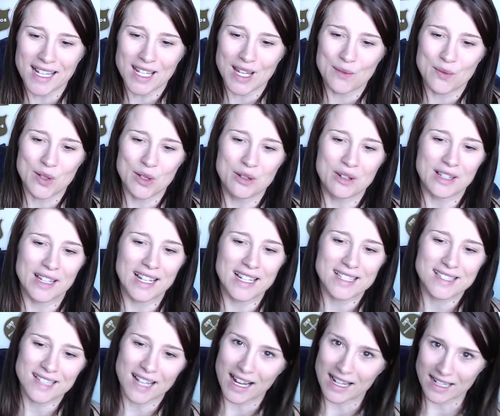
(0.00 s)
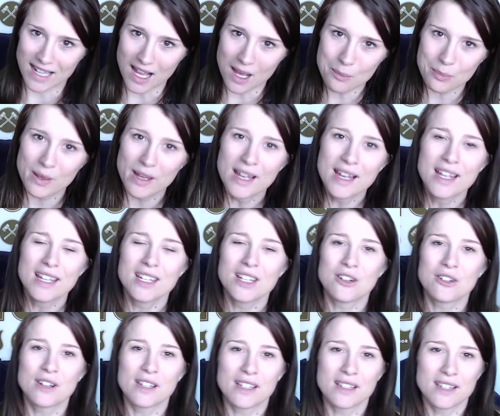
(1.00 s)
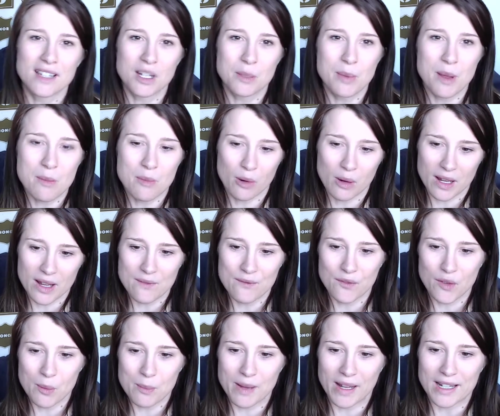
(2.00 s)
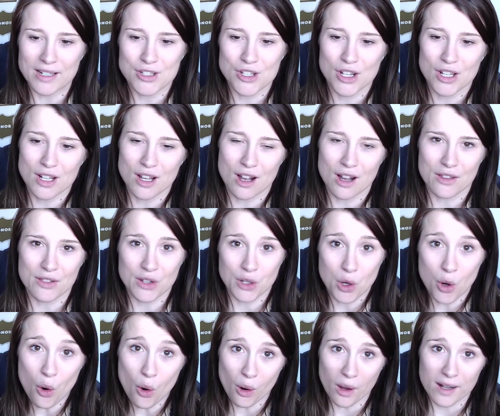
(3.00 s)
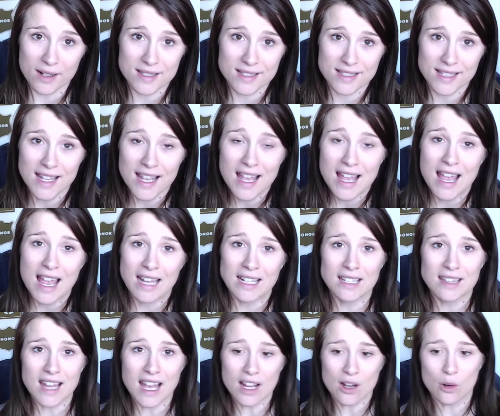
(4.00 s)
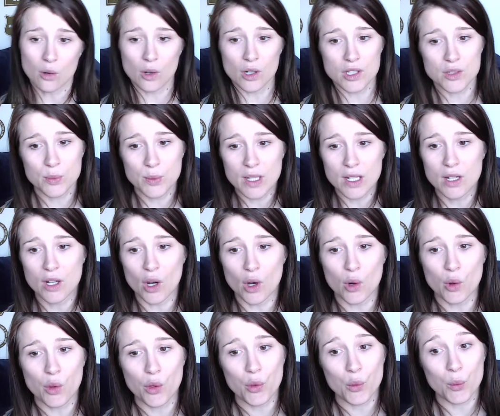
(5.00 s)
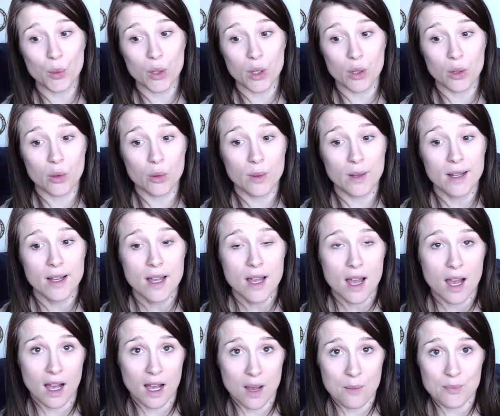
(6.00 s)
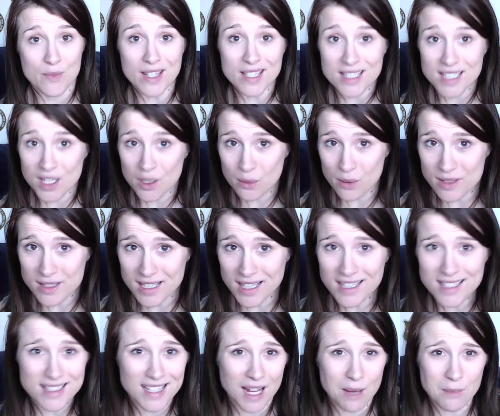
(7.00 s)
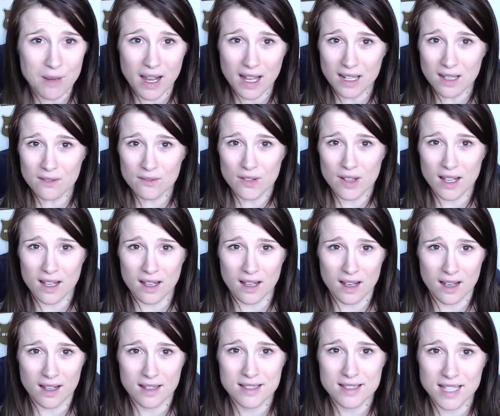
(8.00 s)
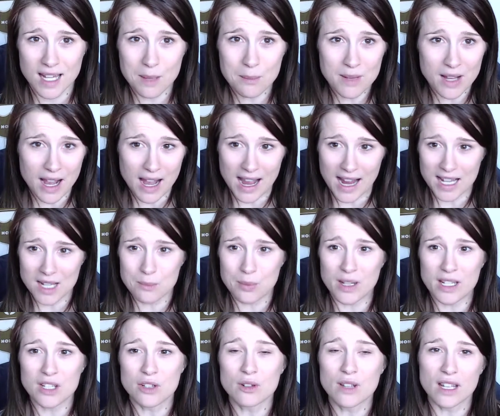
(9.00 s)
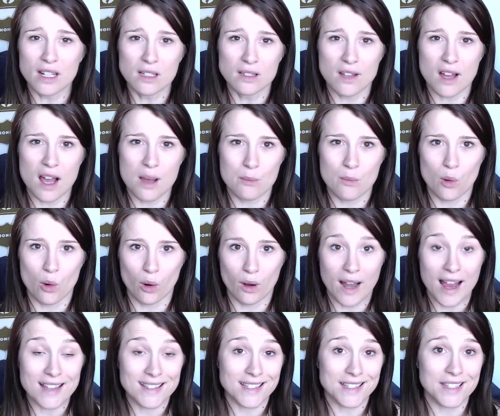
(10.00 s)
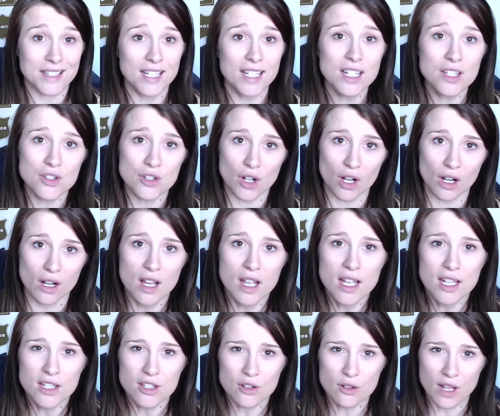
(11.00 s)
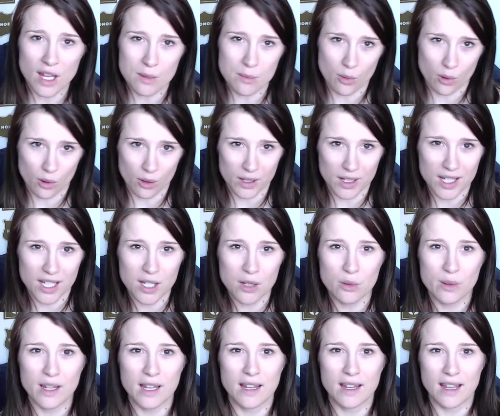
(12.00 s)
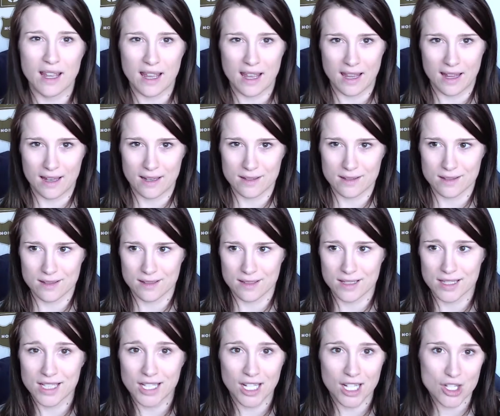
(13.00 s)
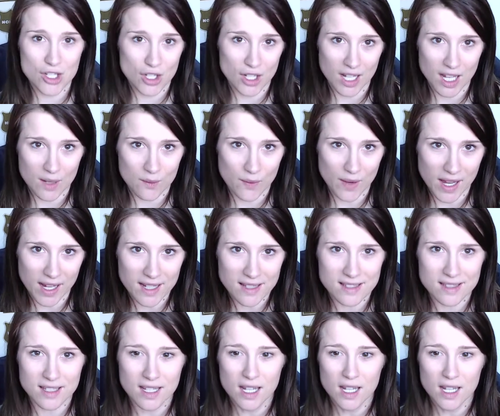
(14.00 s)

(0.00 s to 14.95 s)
If you click sign up, you'll get a little bit more information on the course. And in that course, we go through the sequencing, same kind of same guide, but you'll get a lot more as a teacher. You'll get more cueing and teaching advice.